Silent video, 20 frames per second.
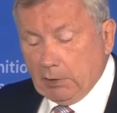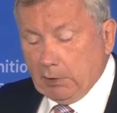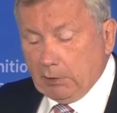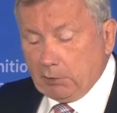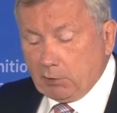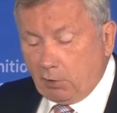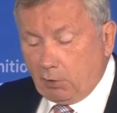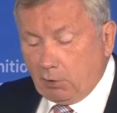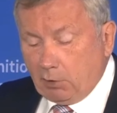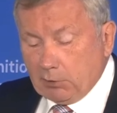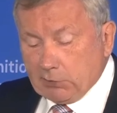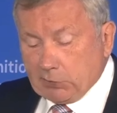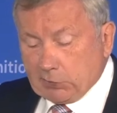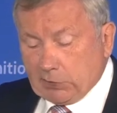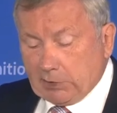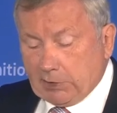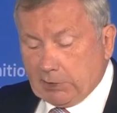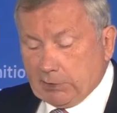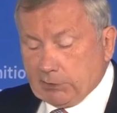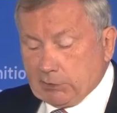It all
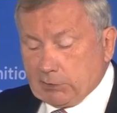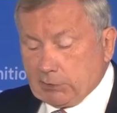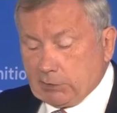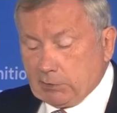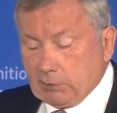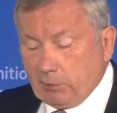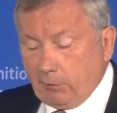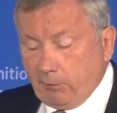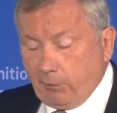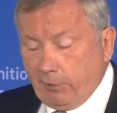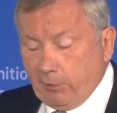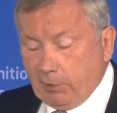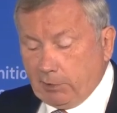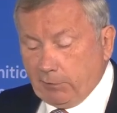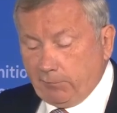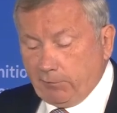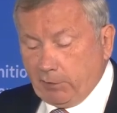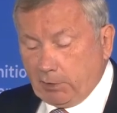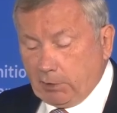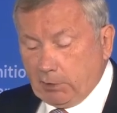starts with a
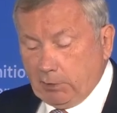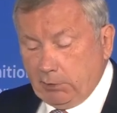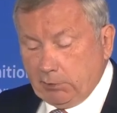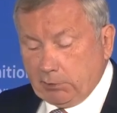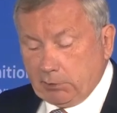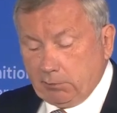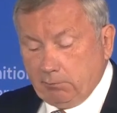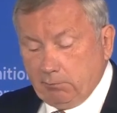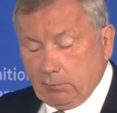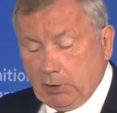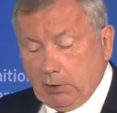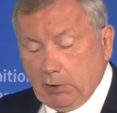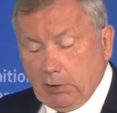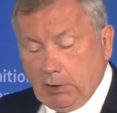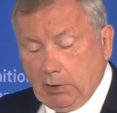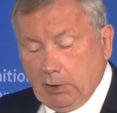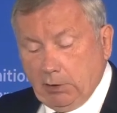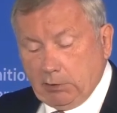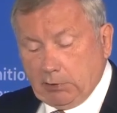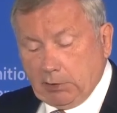difficult
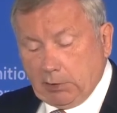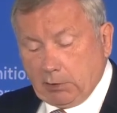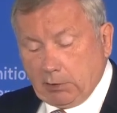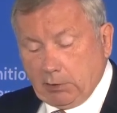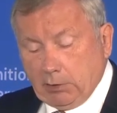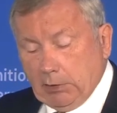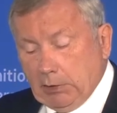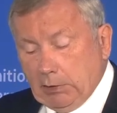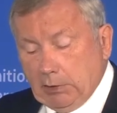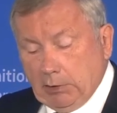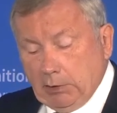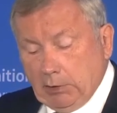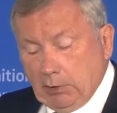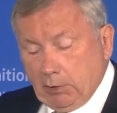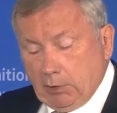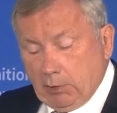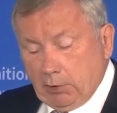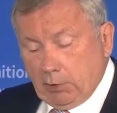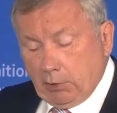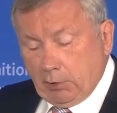and
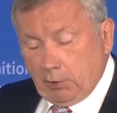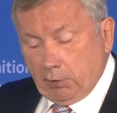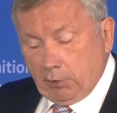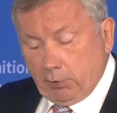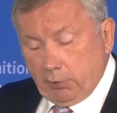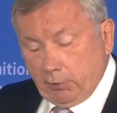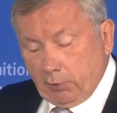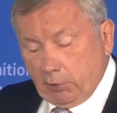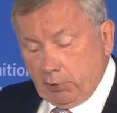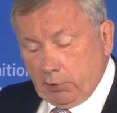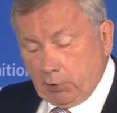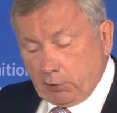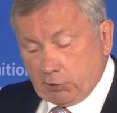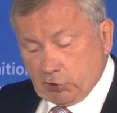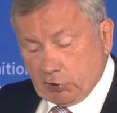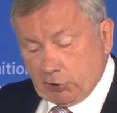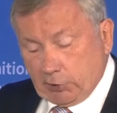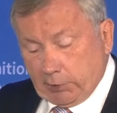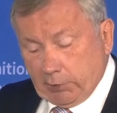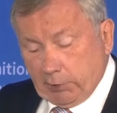
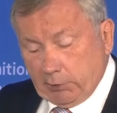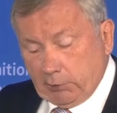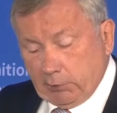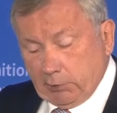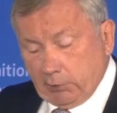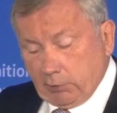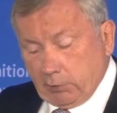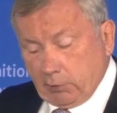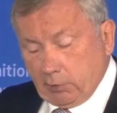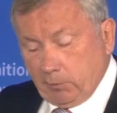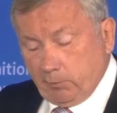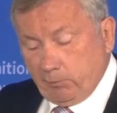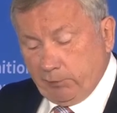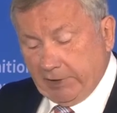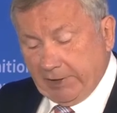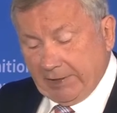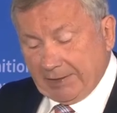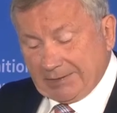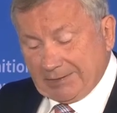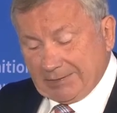technological
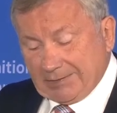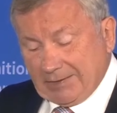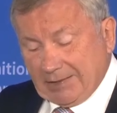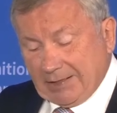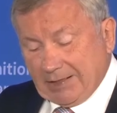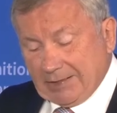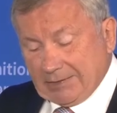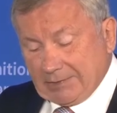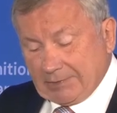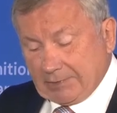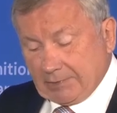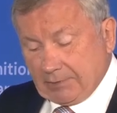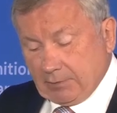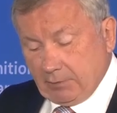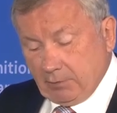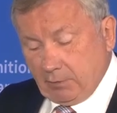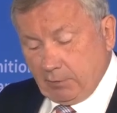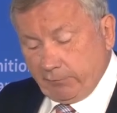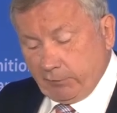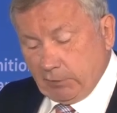complex task
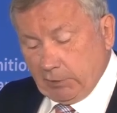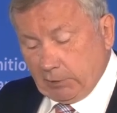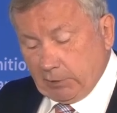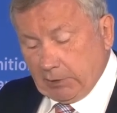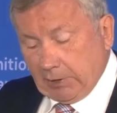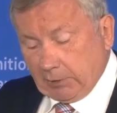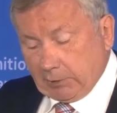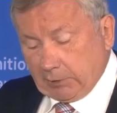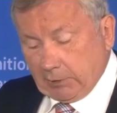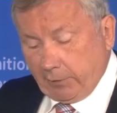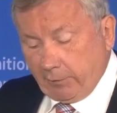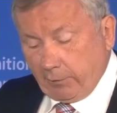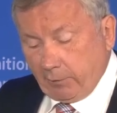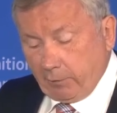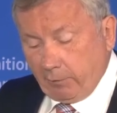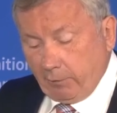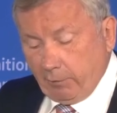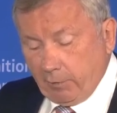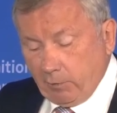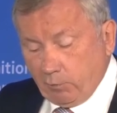of
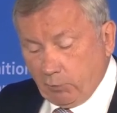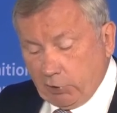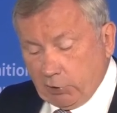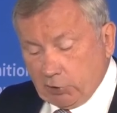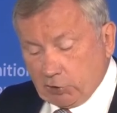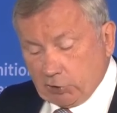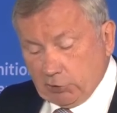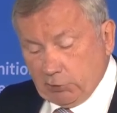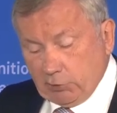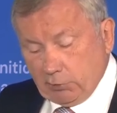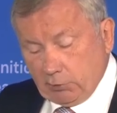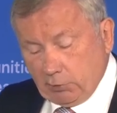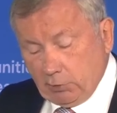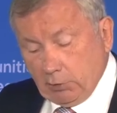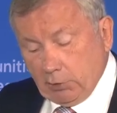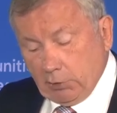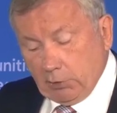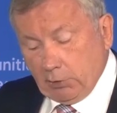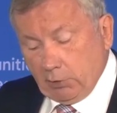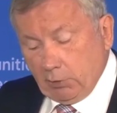detecting the munition
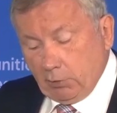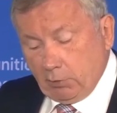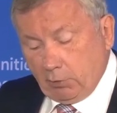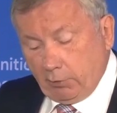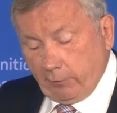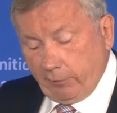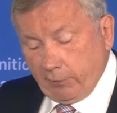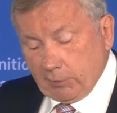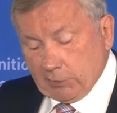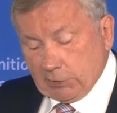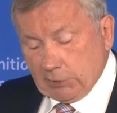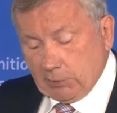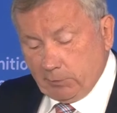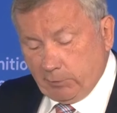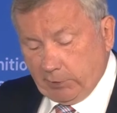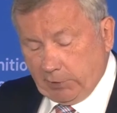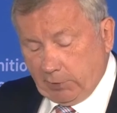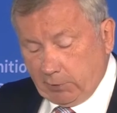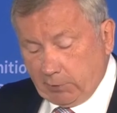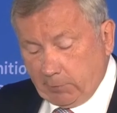on the
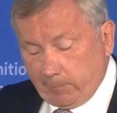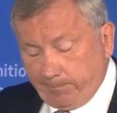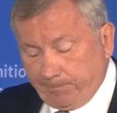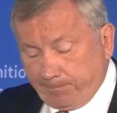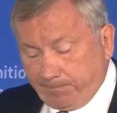seabed.